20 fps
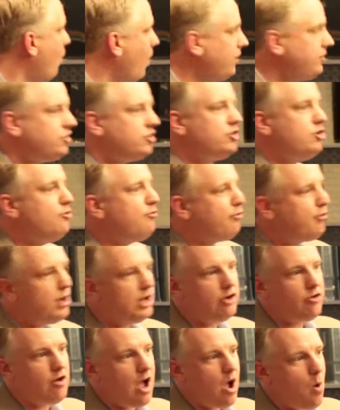Once you
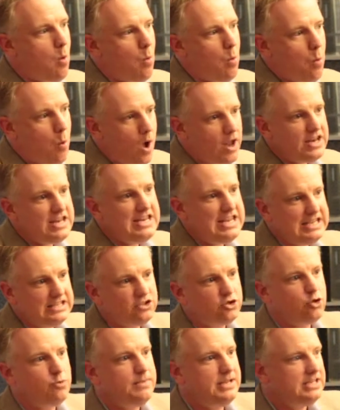figure out what
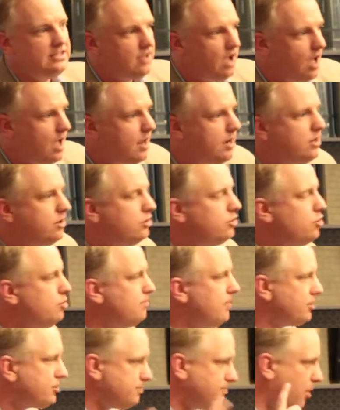needs to be done,
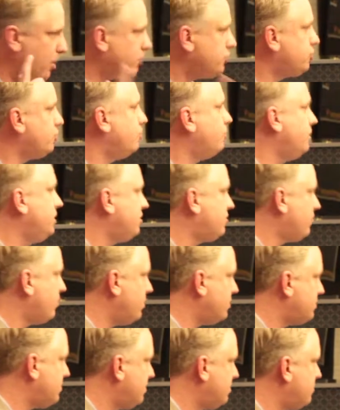you must marshal
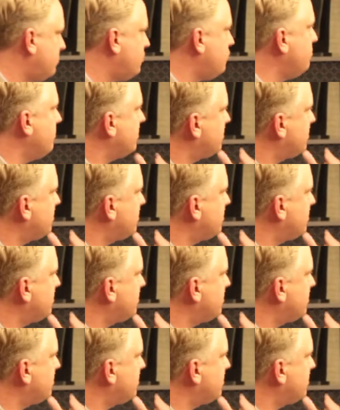resources, you